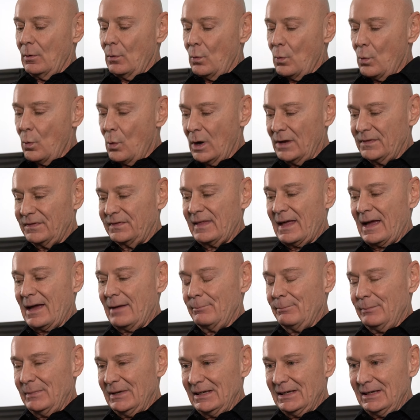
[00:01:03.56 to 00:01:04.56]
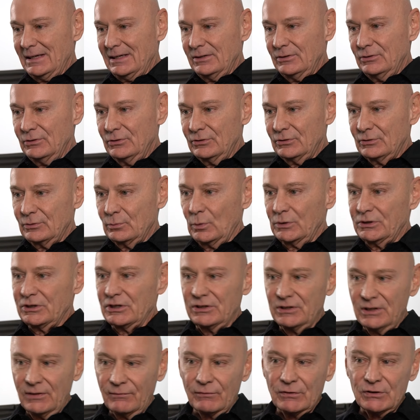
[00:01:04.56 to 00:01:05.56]
what that means, what the
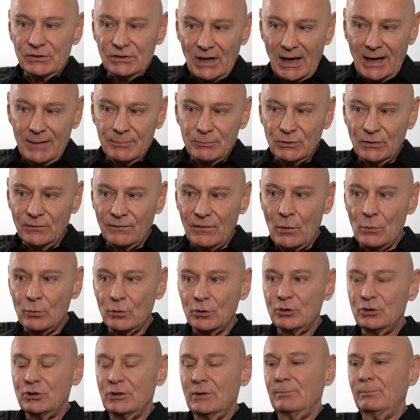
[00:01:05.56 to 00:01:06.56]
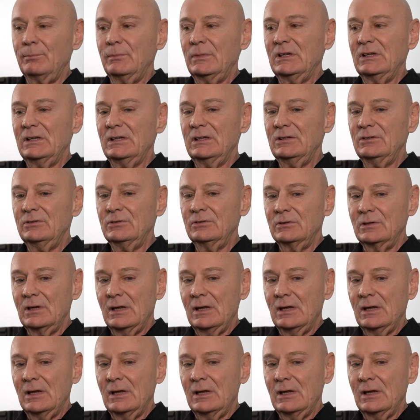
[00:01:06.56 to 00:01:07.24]
different types of ownership mean,